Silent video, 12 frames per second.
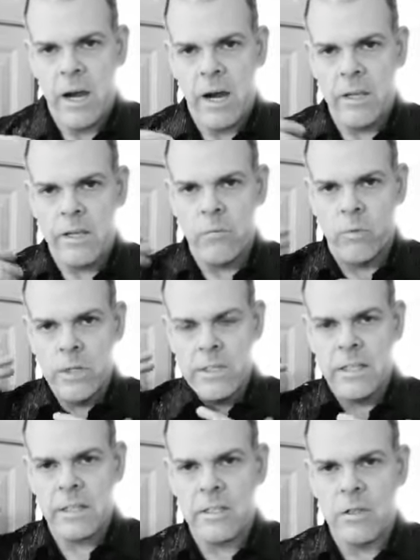And then
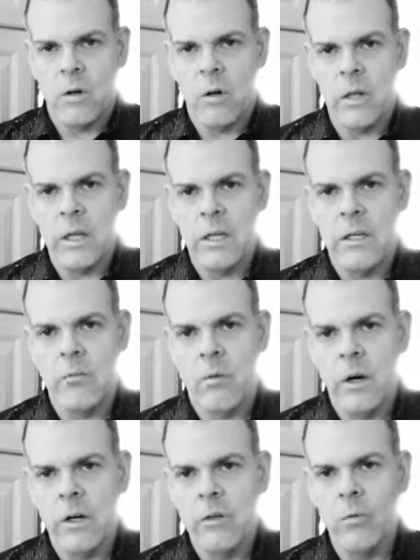once that's all in
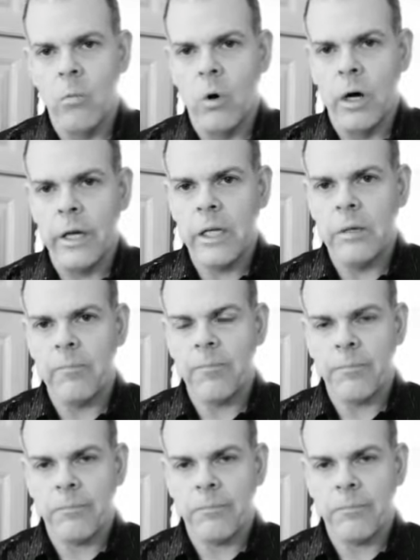where you want it,